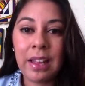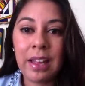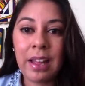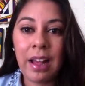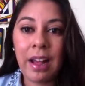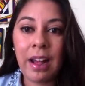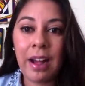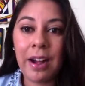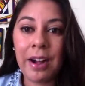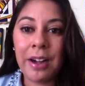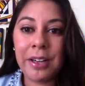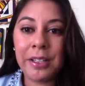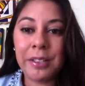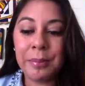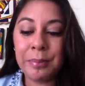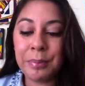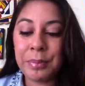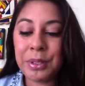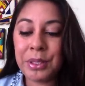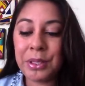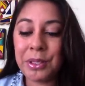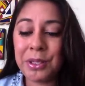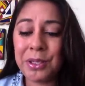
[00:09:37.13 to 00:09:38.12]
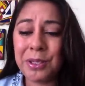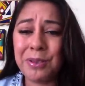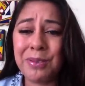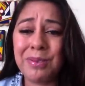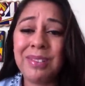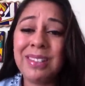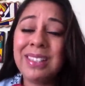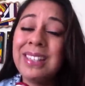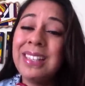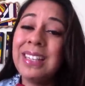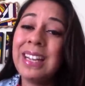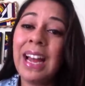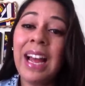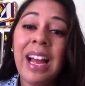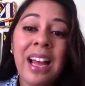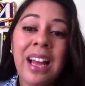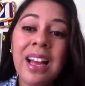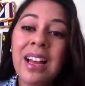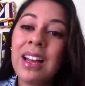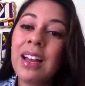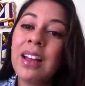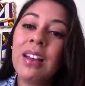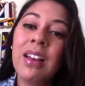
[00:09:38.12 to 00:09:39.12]
So
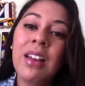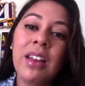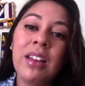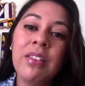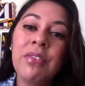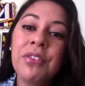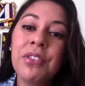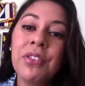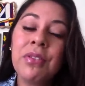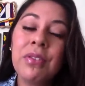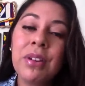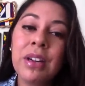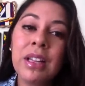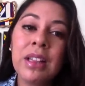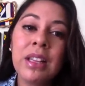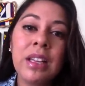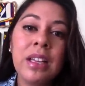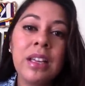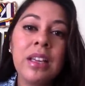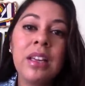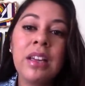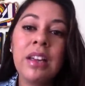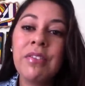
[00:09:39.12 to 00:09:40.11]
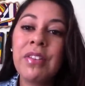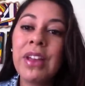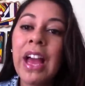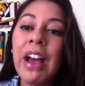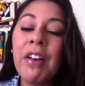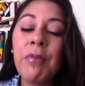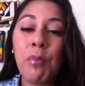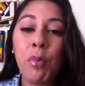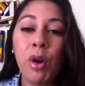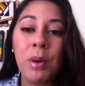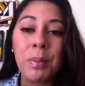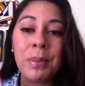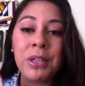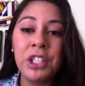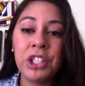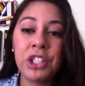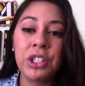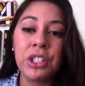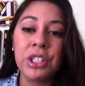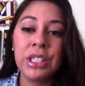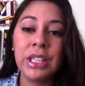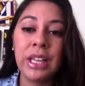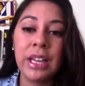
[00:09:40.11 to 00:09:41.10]
yeah, if you have more
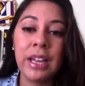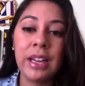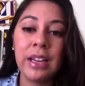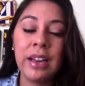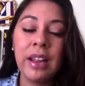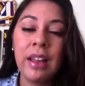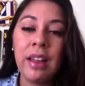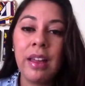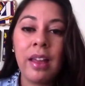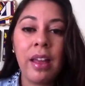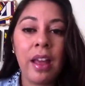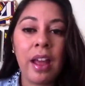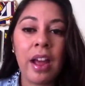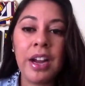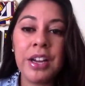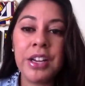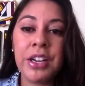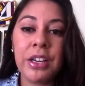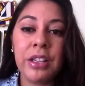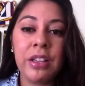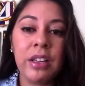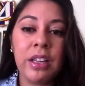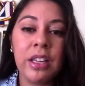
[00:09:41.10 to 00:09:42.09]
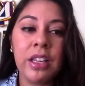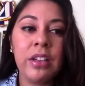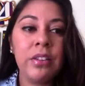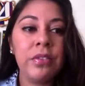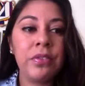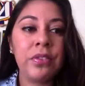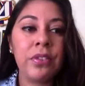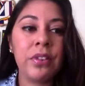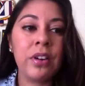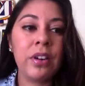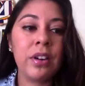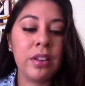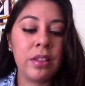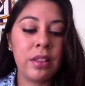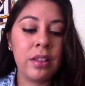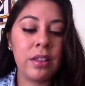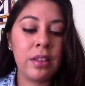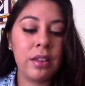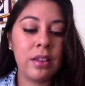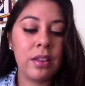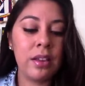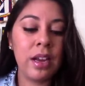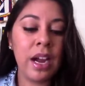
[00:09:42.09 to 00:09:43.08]
mature skin and you're looking for
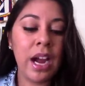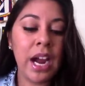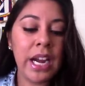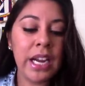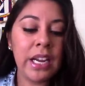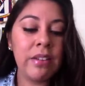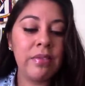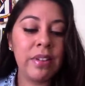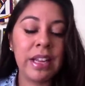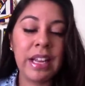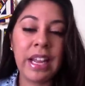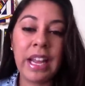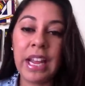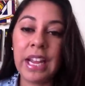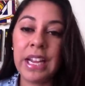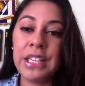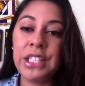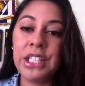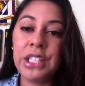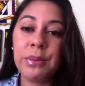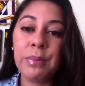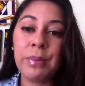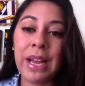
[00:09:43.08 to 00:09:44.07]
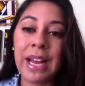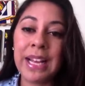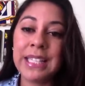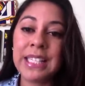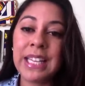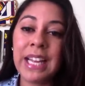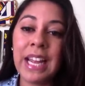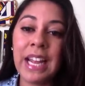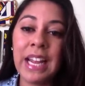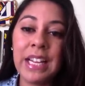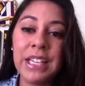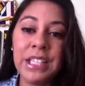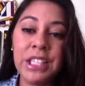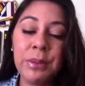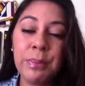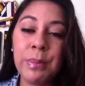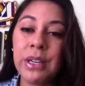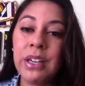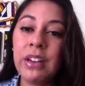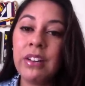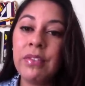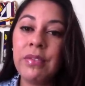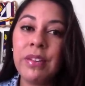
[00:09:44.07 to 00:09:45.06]
the kind of like anti-aging
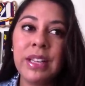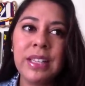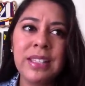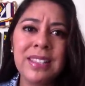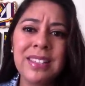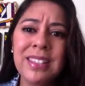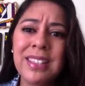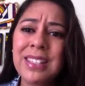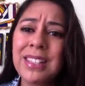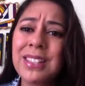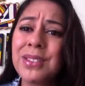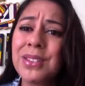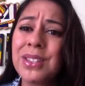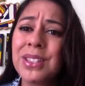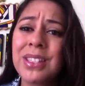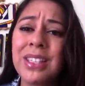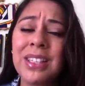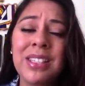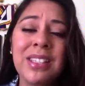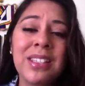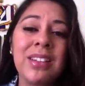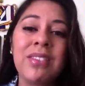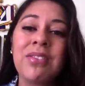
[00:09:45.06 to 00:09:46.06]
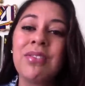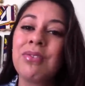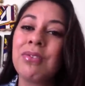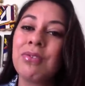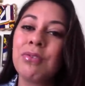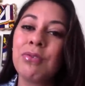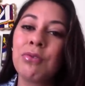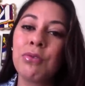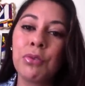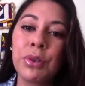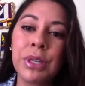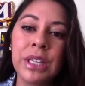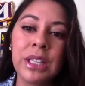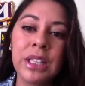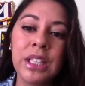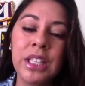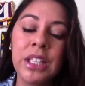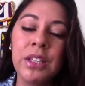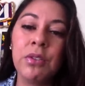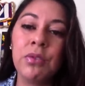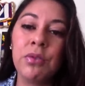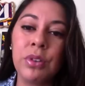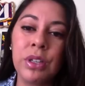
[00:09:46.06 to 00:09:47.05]
benefits, this stuff
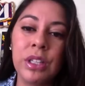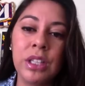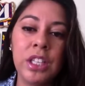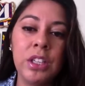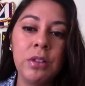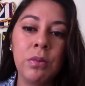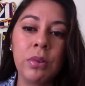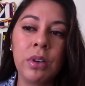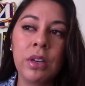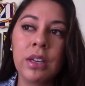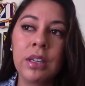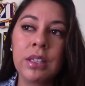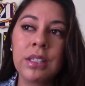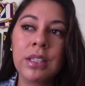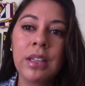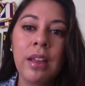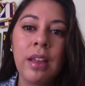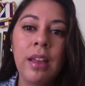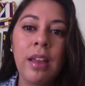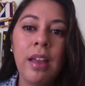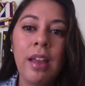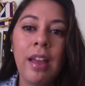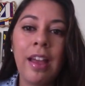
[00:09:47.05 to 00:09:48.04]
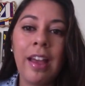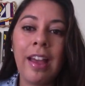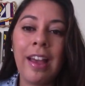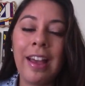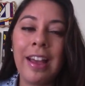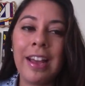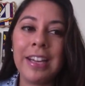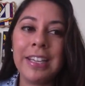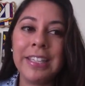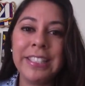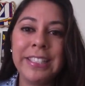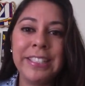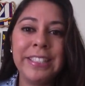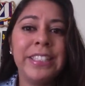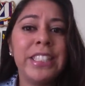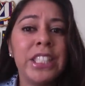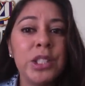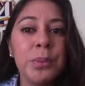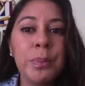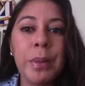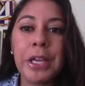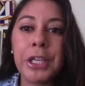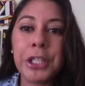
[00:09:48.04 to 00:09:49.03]
really works. And
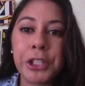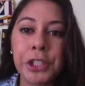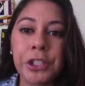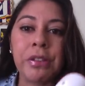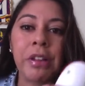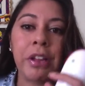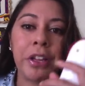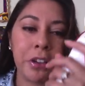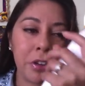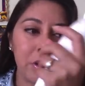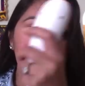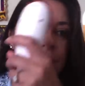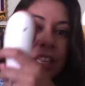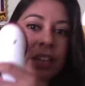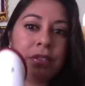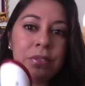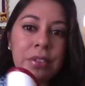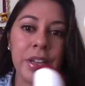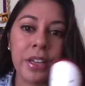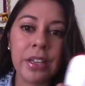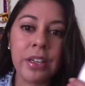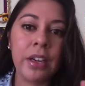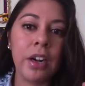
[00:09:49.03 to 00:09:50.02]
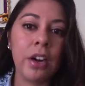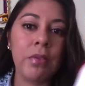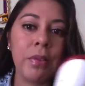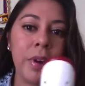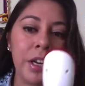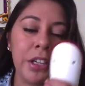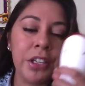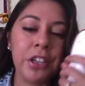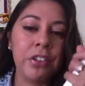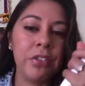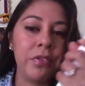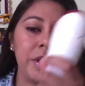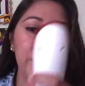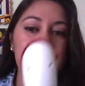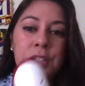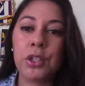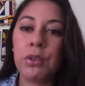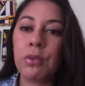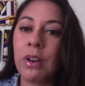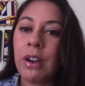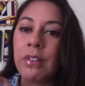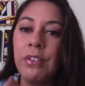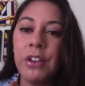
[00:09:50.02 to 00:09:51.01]
just make sure that you're even around your face
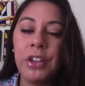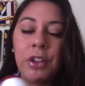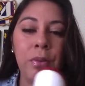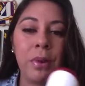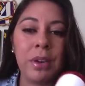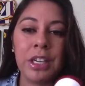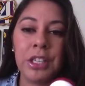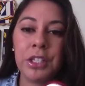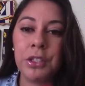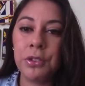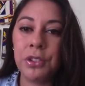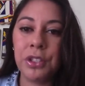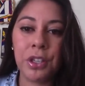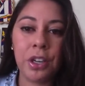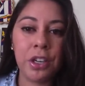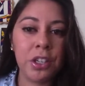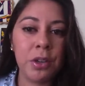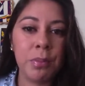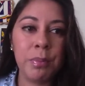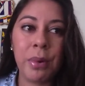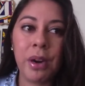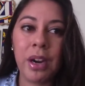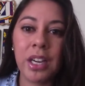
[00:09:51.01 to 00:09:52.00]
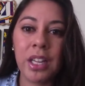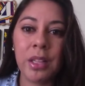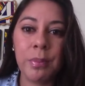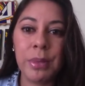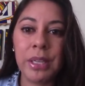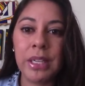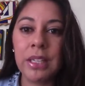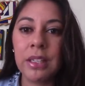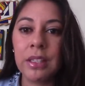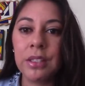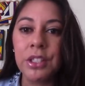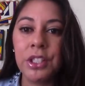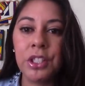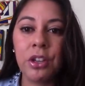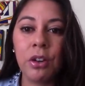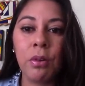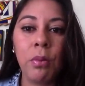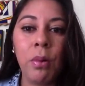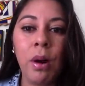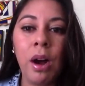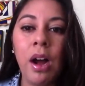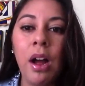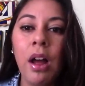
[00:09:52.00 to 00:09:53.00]
or wherever you want to use it on your body, because you
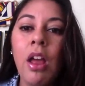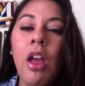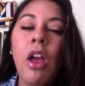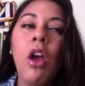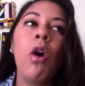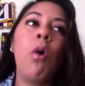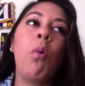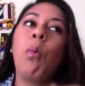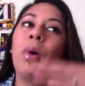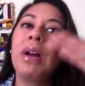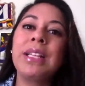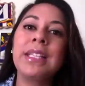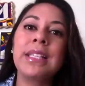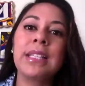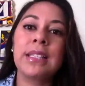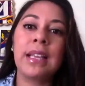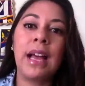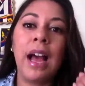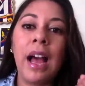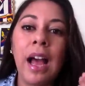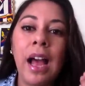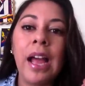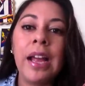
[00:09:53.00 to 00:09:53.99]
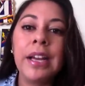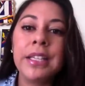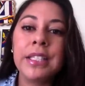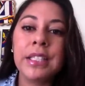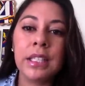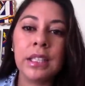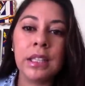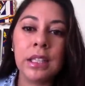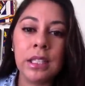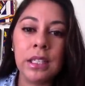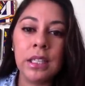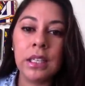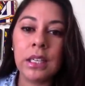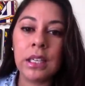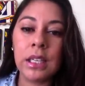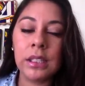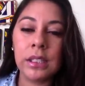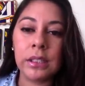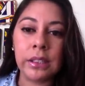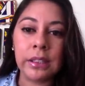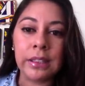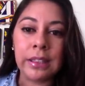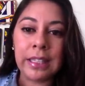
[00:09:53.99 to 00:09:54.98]
don't want one side to look
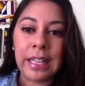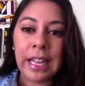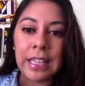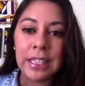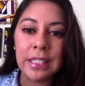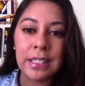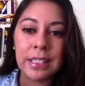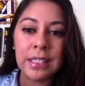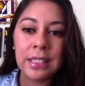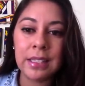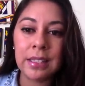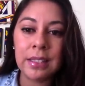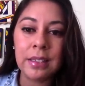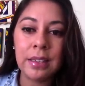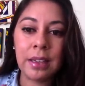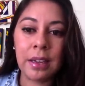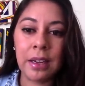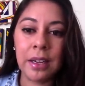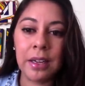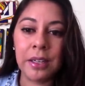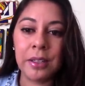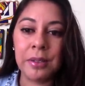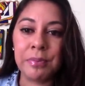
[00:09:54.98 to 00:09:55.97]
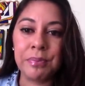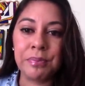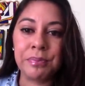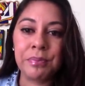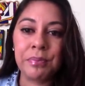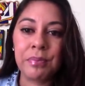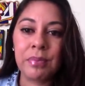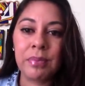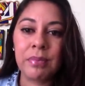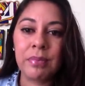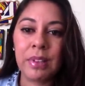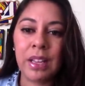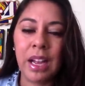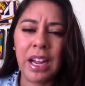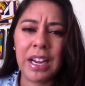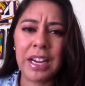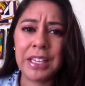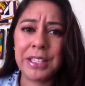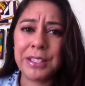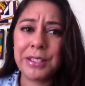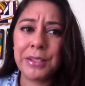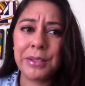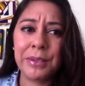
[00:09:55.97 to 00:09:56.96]
less, I
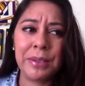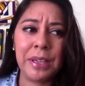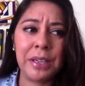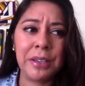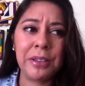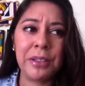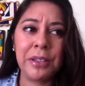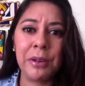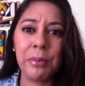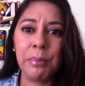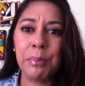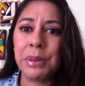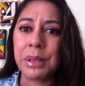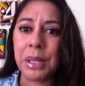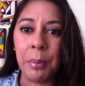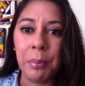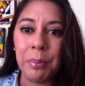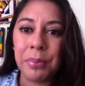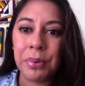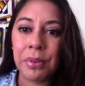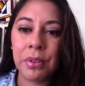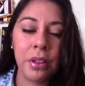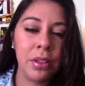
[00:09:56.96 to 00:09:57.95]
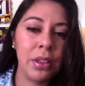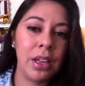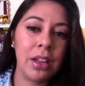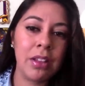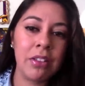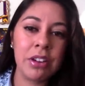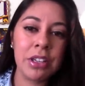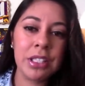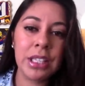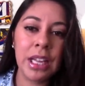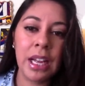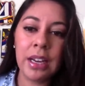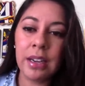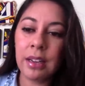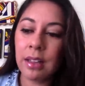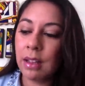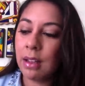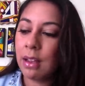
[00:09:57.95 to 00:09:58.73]
guess, I don't know, plump than the other side.